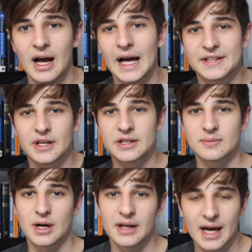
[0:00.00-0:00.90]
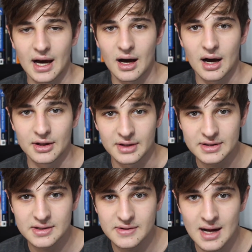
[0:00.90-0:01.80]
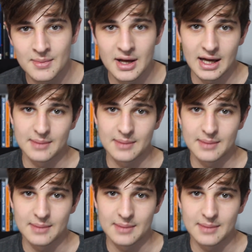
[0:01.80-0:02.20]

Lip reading: I saw some on Instagram.